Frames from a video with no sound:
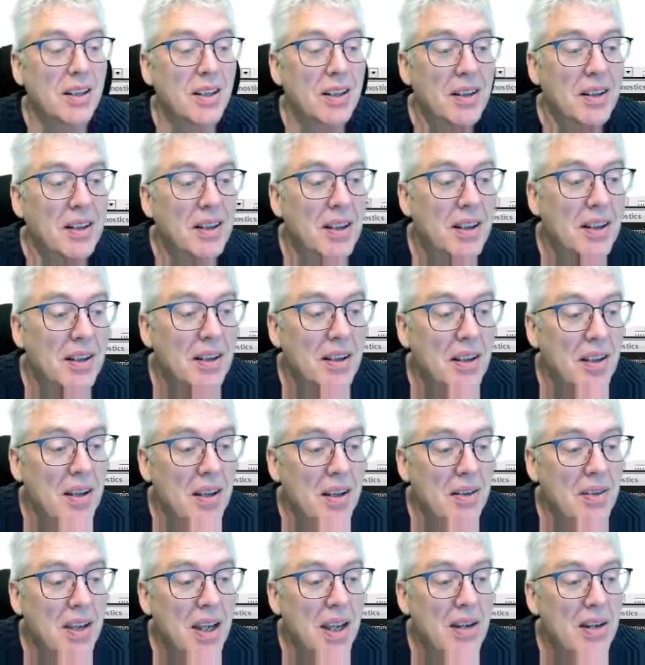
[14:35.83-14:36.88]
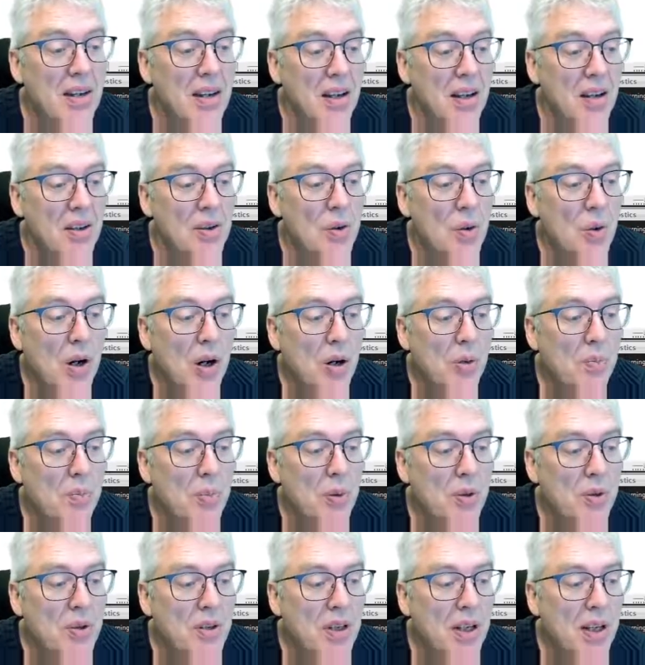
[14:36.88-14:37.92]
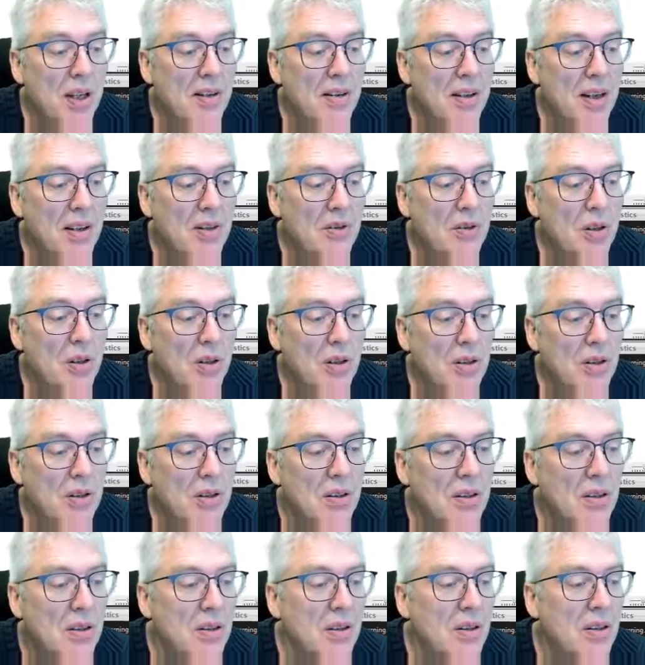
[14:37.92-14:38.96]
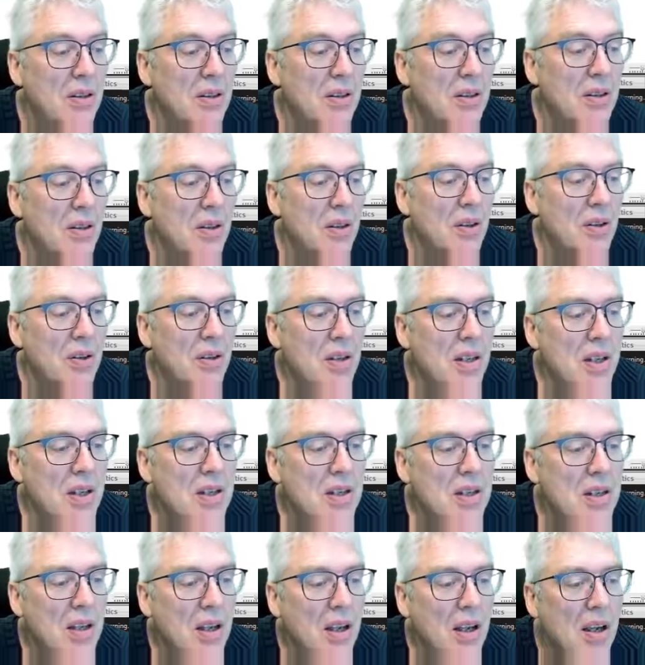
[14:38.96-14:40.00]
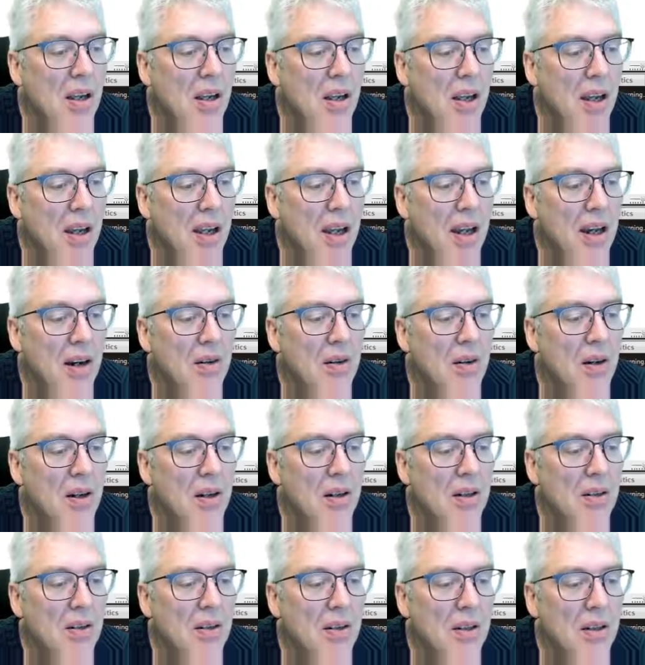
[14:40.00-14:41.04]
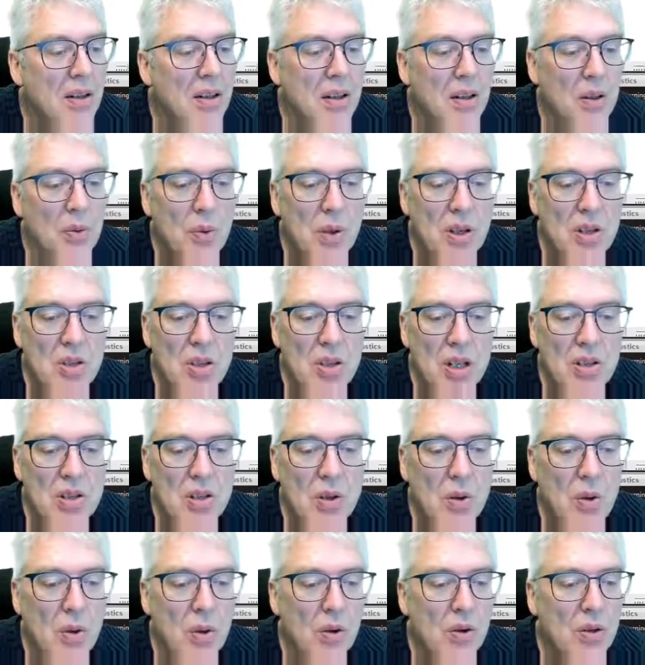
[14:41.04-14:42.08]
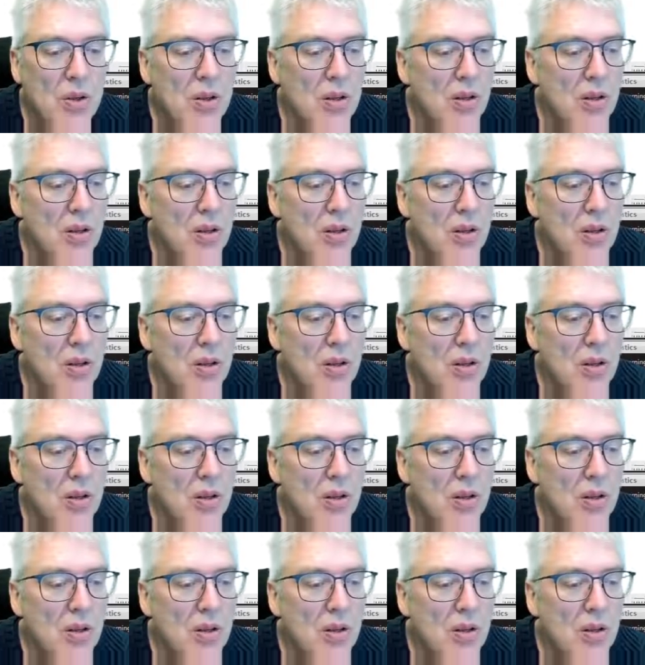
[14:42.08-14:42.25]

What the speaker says: then you output an error on this here, which is called